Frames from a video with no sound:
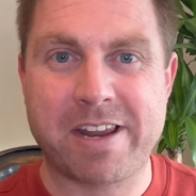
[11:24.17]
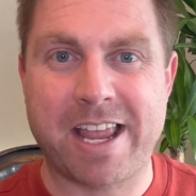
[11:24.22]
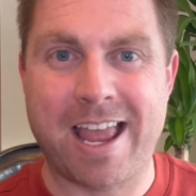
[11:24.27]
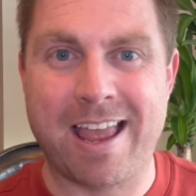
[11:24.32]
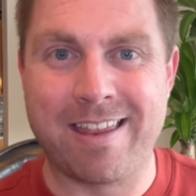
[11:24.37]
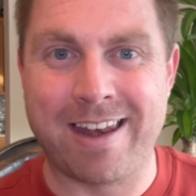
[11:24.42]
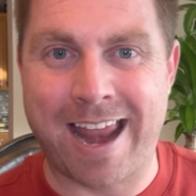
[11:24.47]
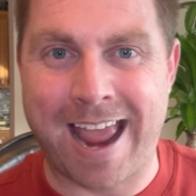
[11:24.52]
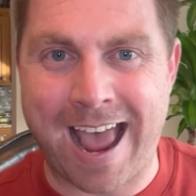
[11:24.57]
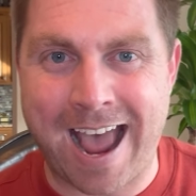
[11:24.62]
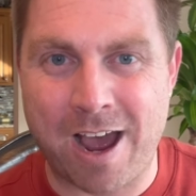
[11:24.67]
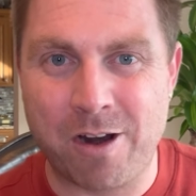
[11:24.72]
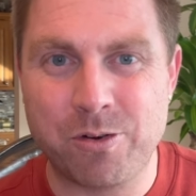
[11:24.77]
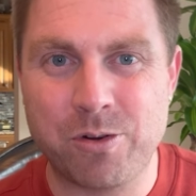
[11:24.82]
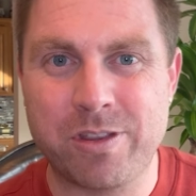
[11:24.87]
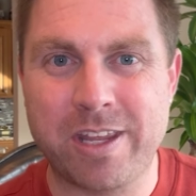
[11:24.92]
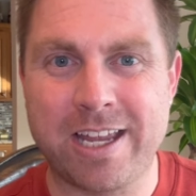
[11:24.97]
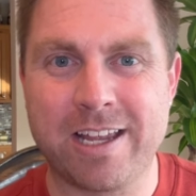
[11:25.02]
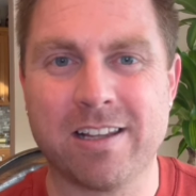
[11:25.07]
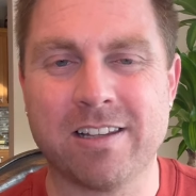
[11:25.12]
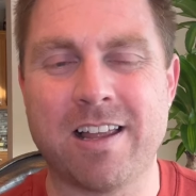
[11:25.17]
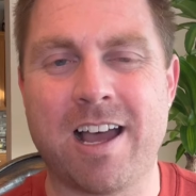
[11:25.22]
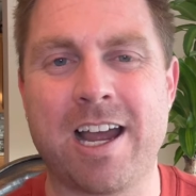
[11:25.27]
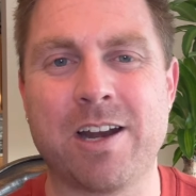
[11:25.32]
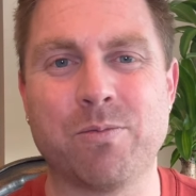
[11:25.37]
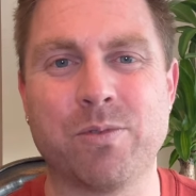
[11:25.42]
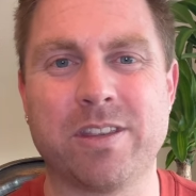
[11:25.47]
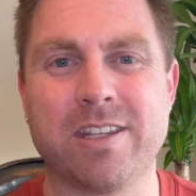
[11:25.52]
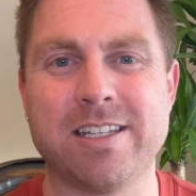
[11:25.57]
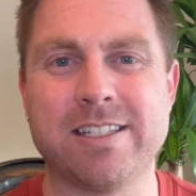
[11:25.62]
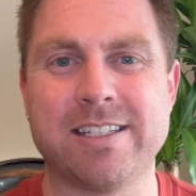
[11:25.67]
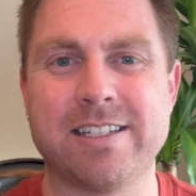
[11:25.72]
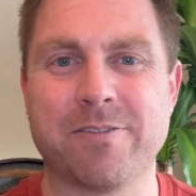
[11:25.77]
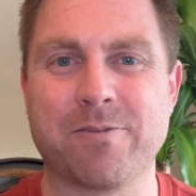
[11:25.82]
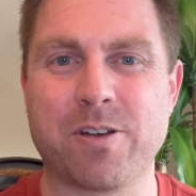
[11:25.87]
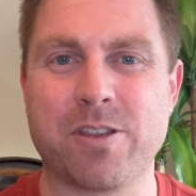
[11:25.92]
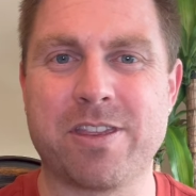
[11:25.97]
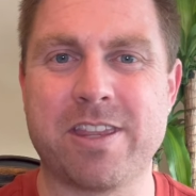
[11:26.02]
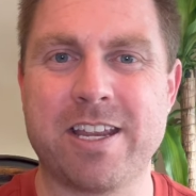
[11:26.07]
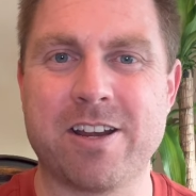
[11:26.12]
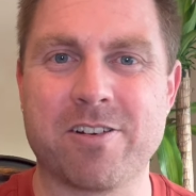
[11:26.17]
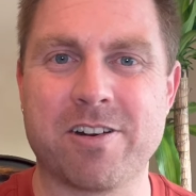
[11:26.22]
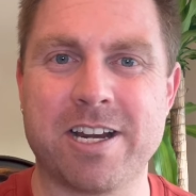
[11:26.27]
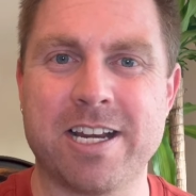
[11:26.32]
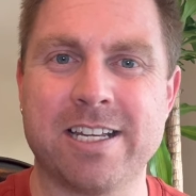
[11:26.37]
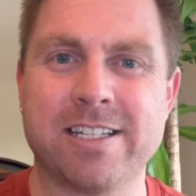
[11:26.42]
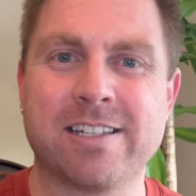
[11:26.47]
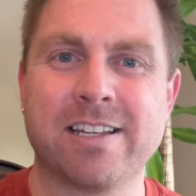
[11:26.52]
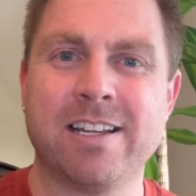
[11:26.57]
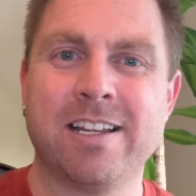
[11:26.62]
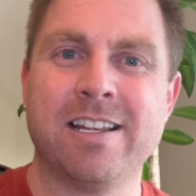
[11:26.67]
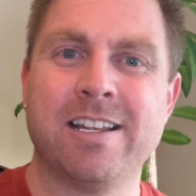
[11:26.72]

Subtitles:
and how do they align with these different theories?